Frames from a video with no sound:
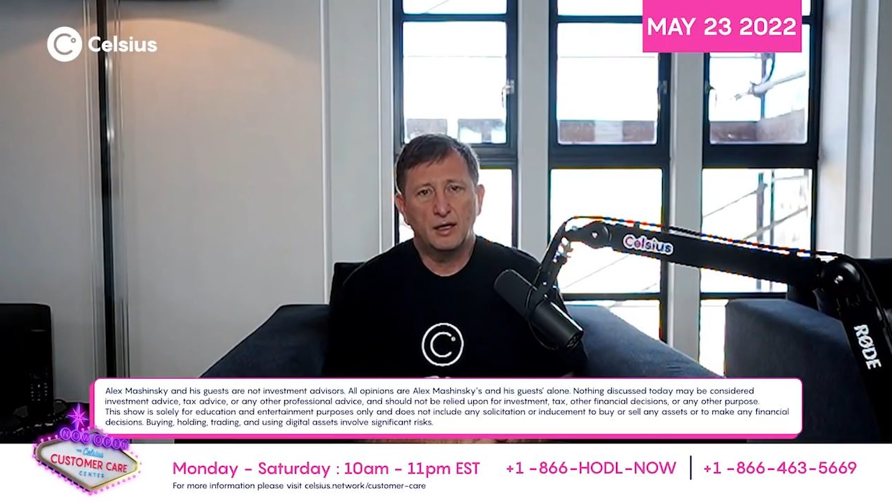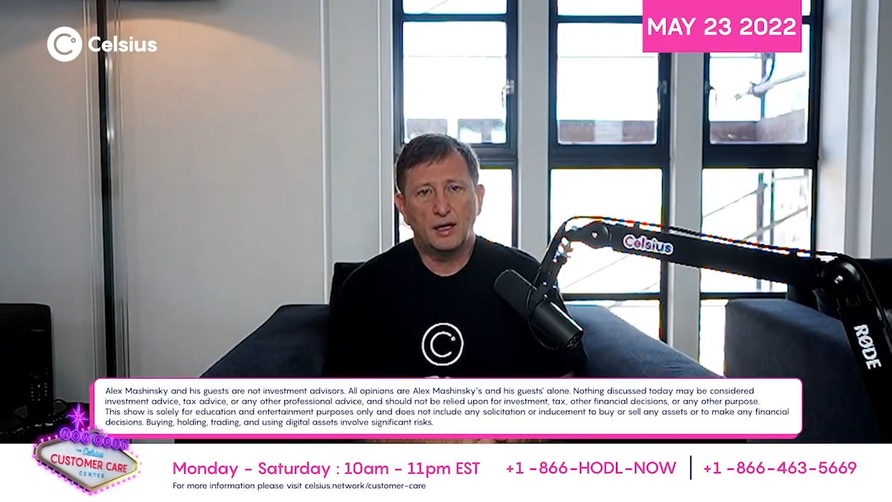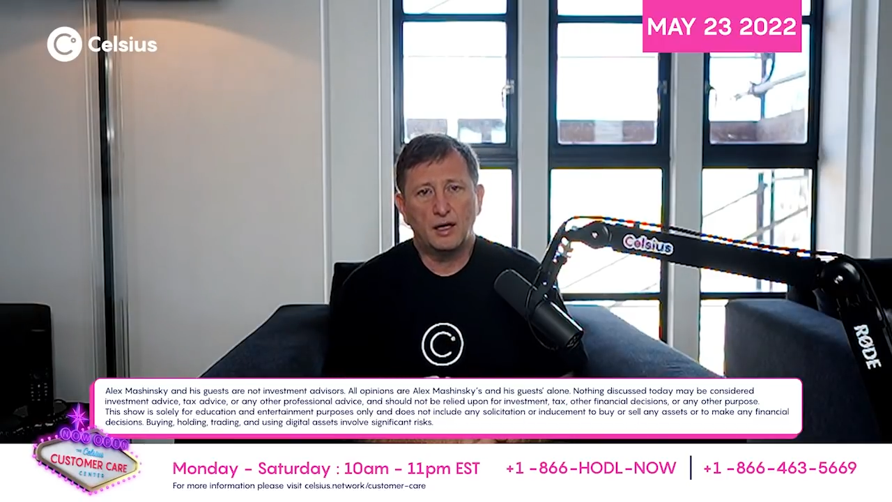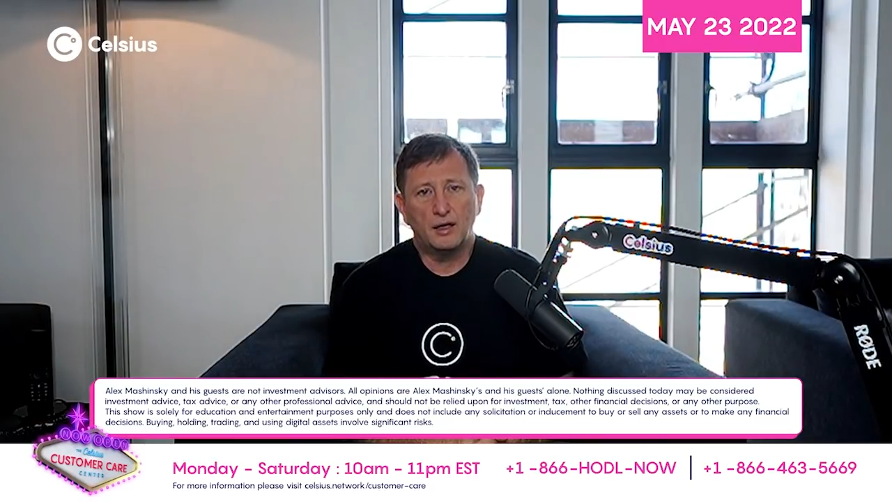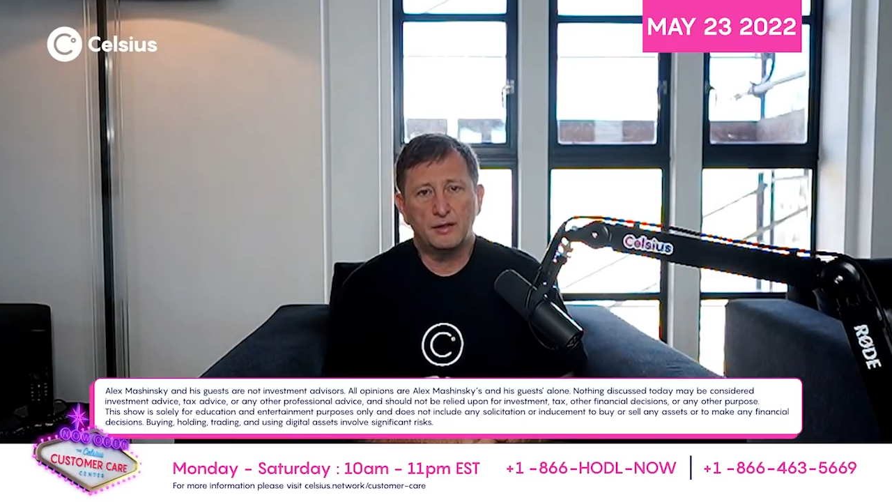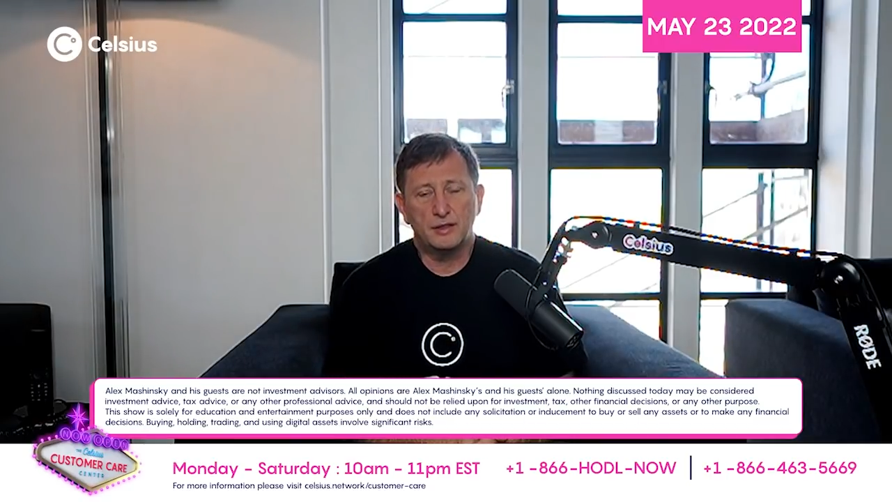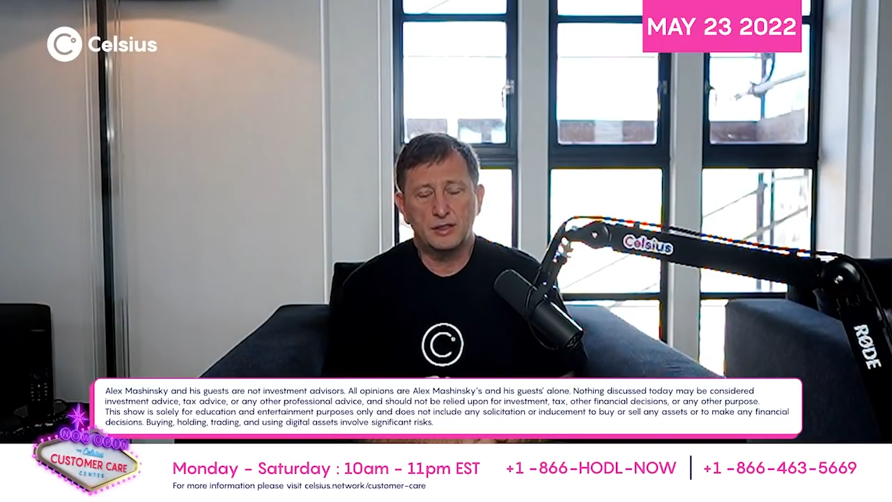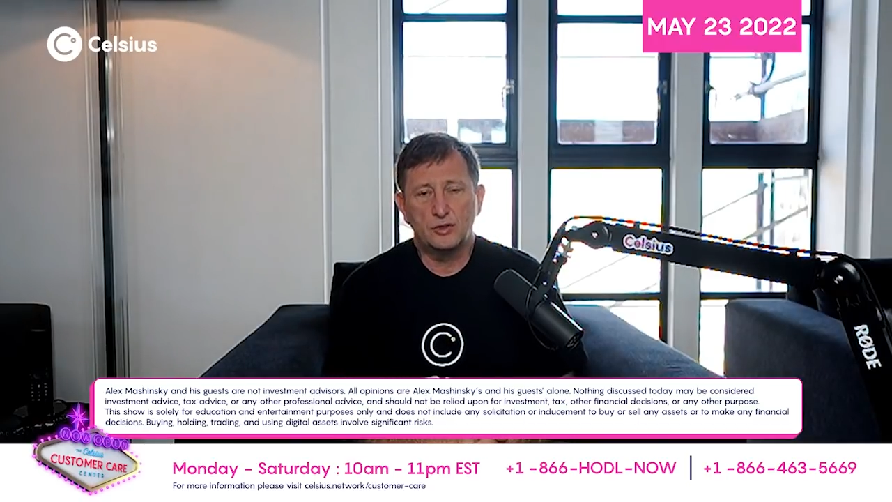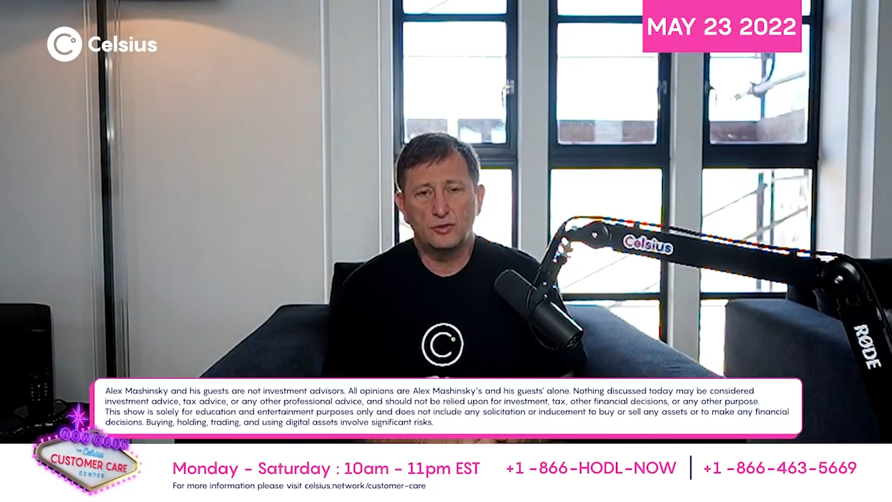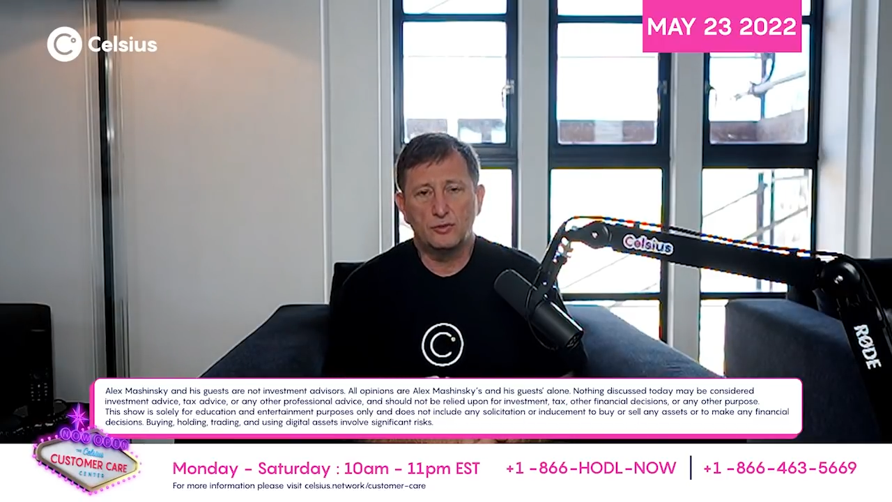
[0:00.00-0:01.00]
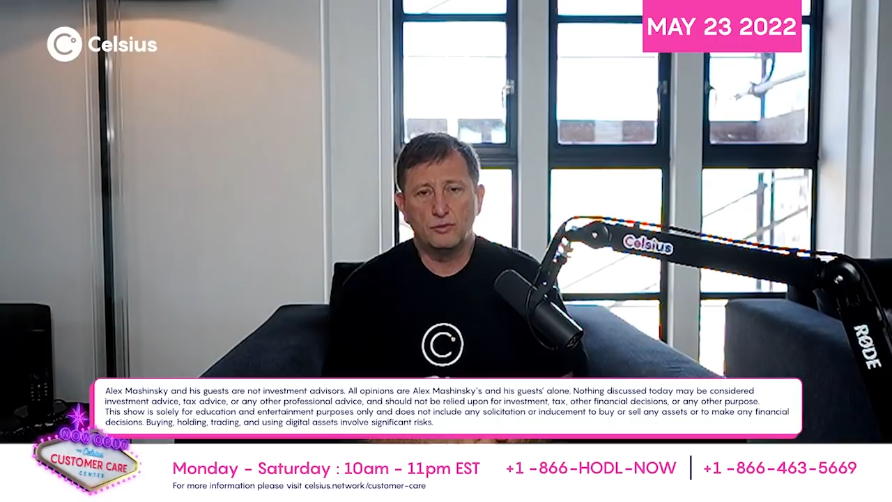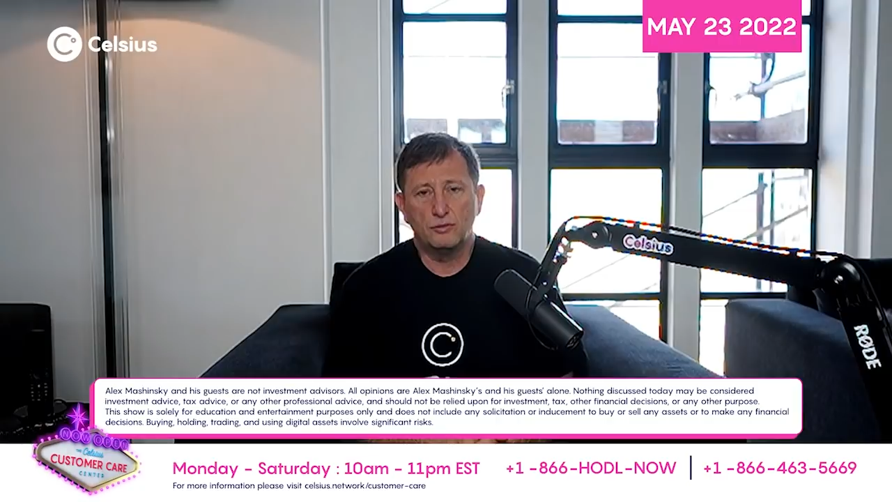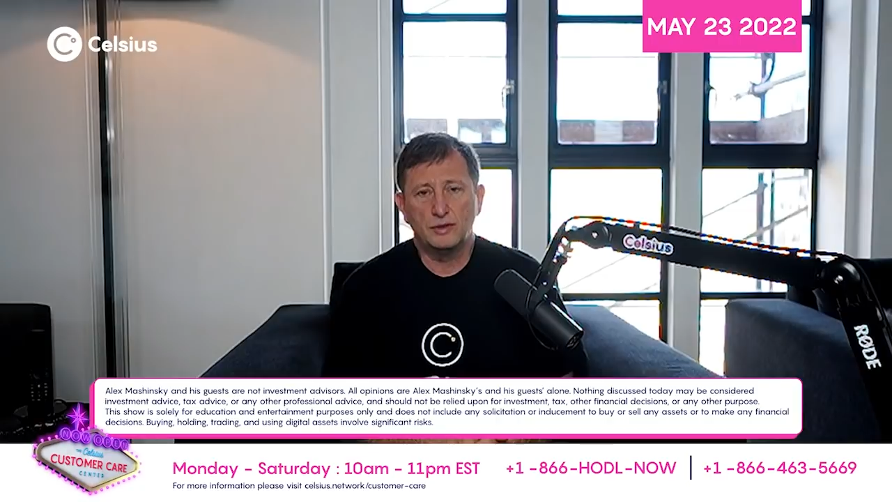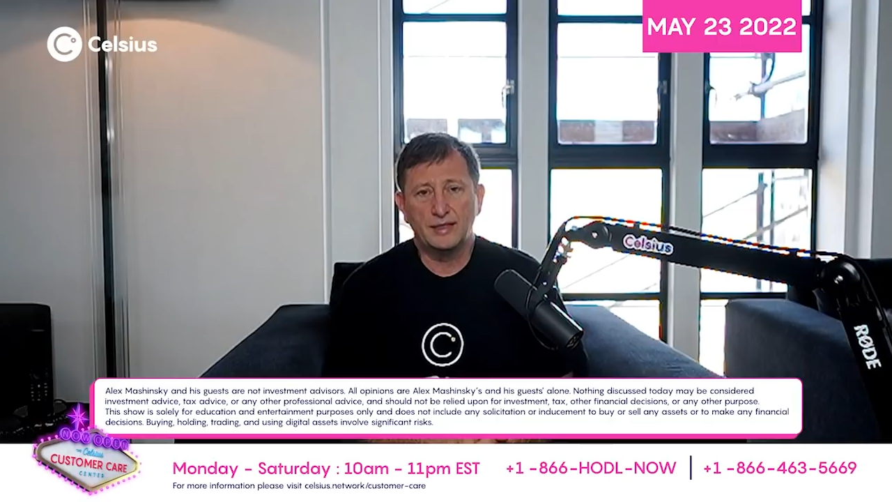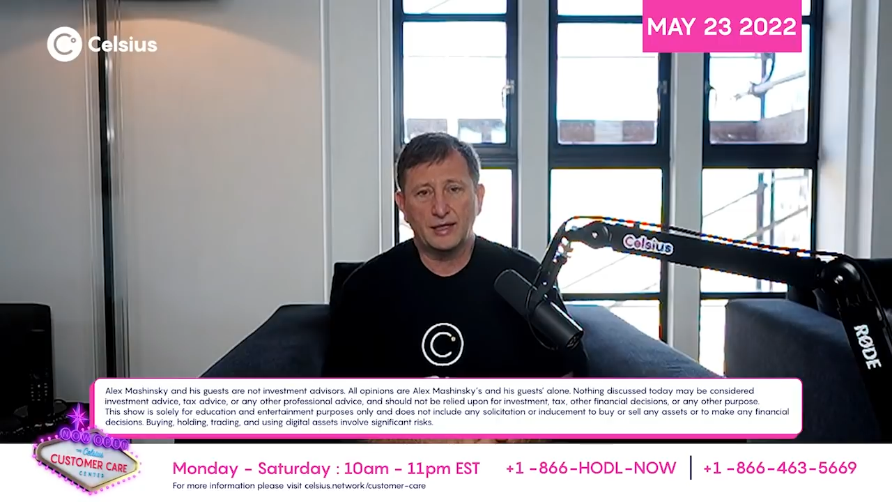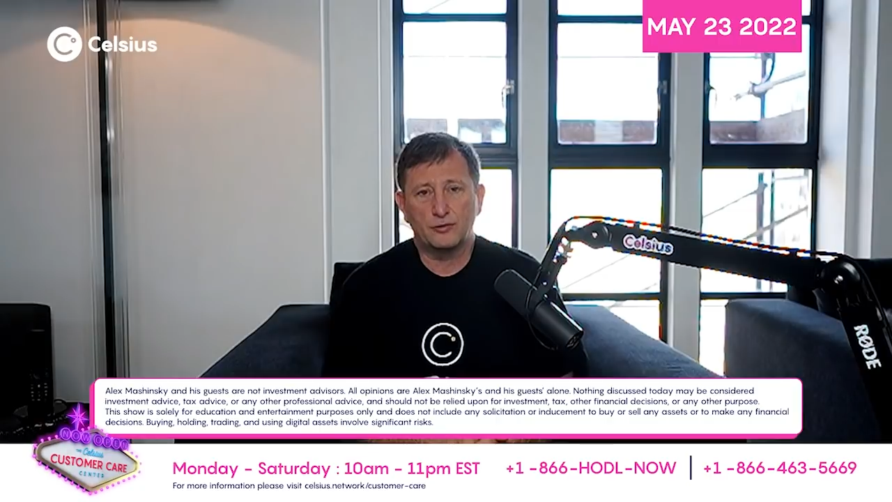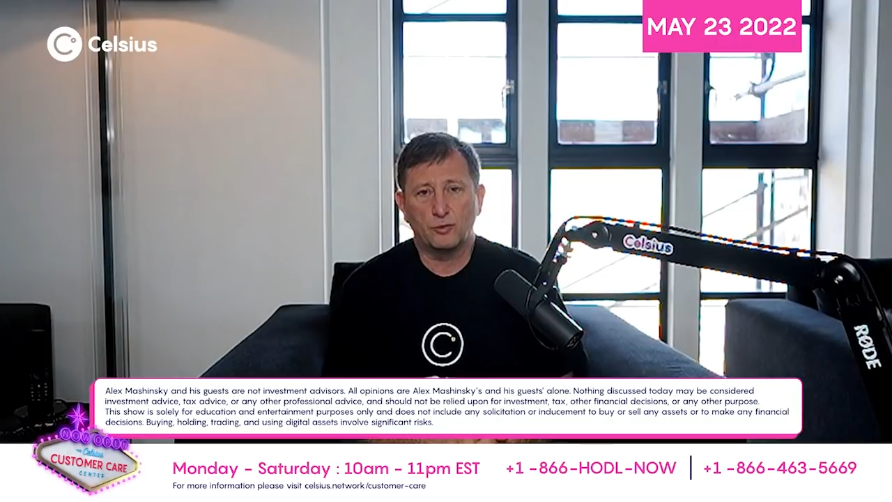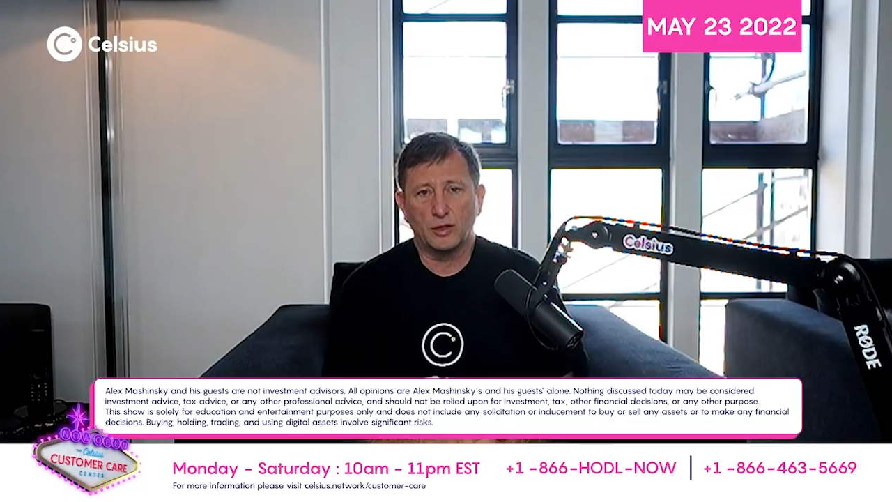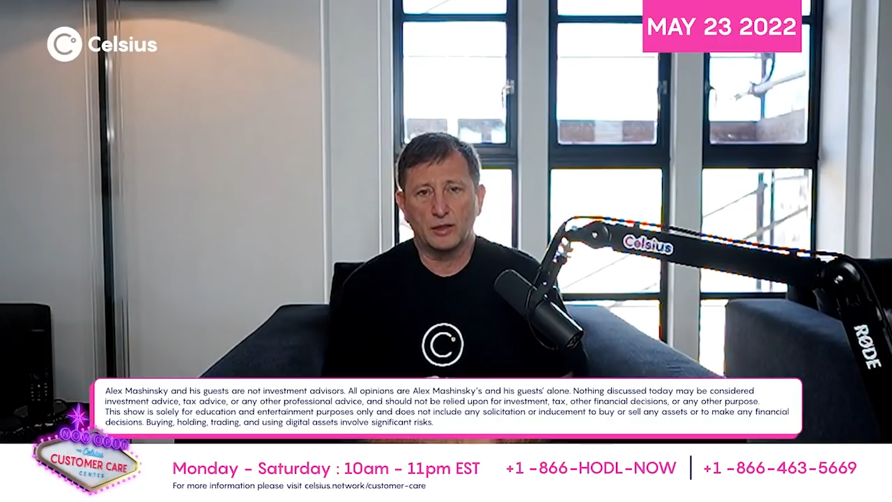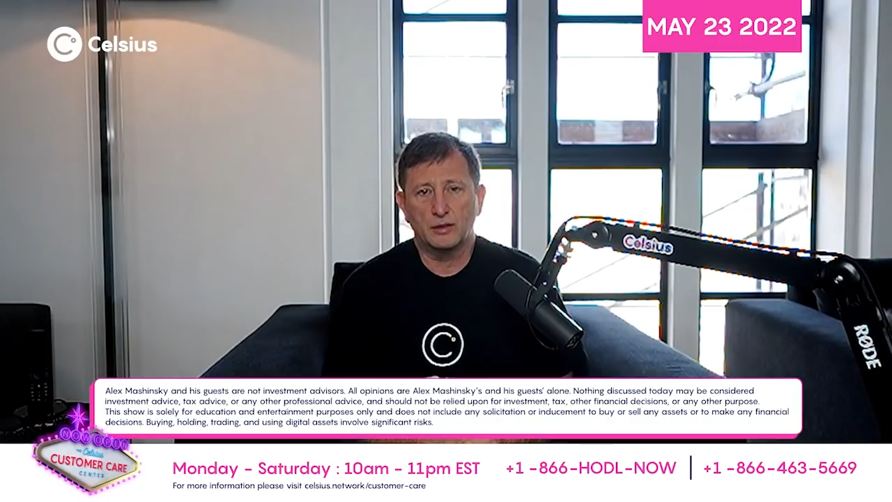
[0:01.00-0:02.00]
this new
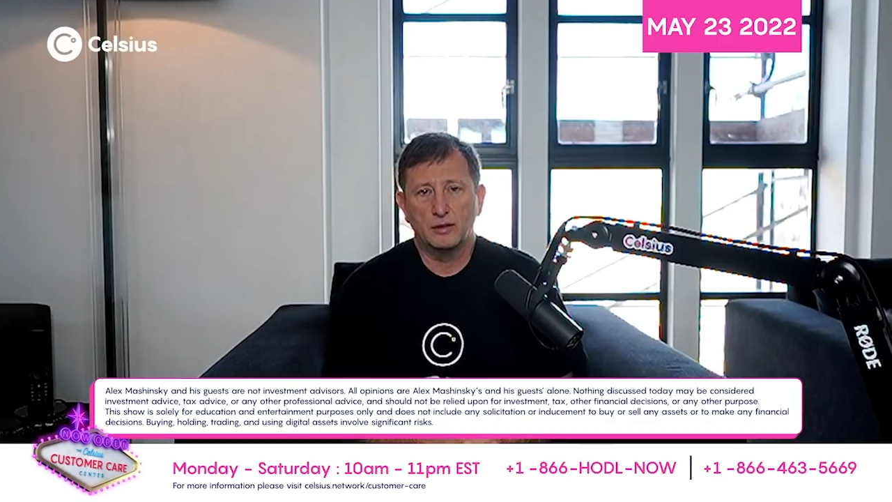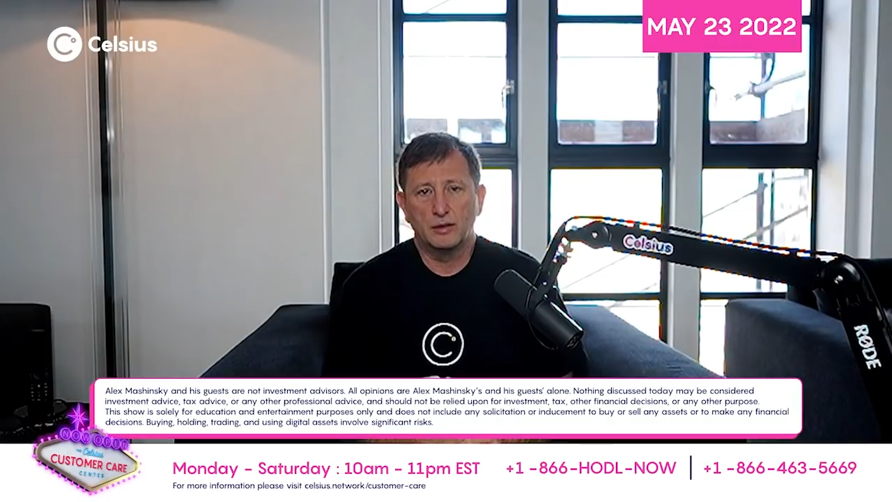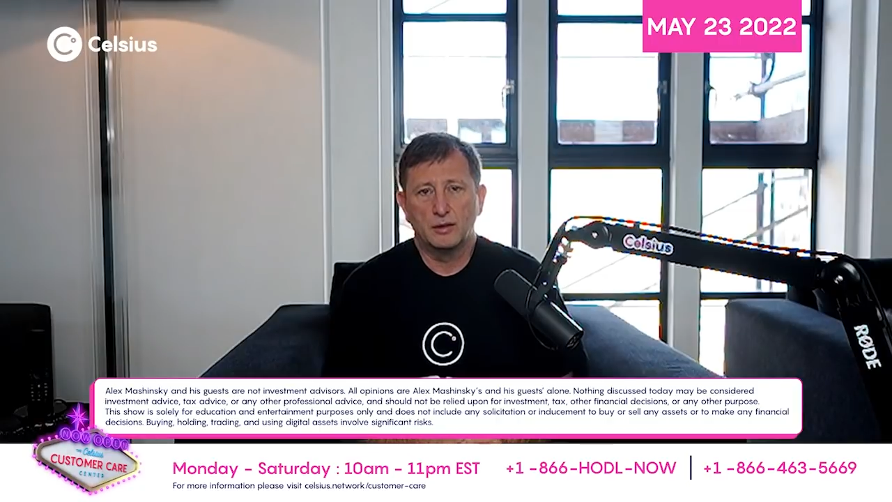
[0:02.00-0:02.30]
network.